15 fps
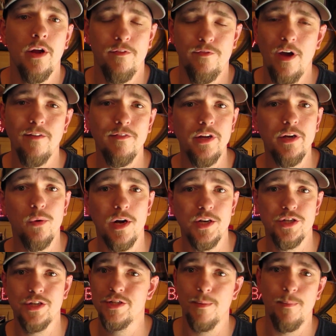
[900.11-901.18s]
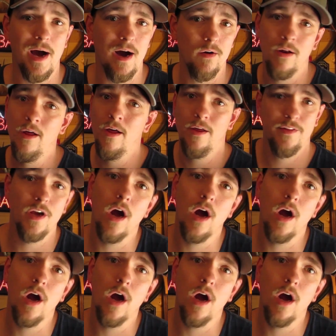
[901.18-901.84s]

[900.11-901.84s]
If you have any questions about the